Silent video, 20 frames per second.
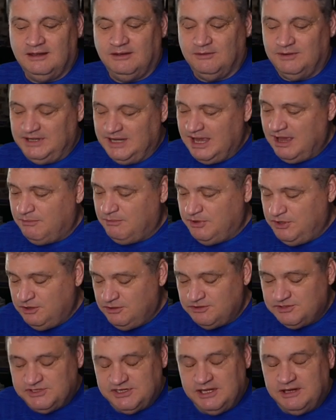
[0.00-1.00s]
Well, yeah, well,
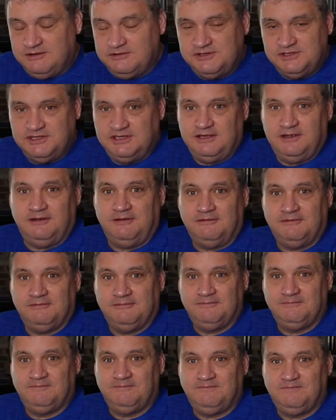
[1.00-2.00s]
you're sinners too.
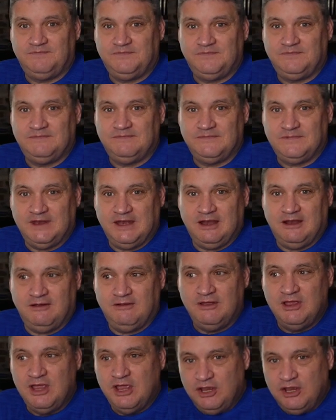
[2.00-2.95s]
You know,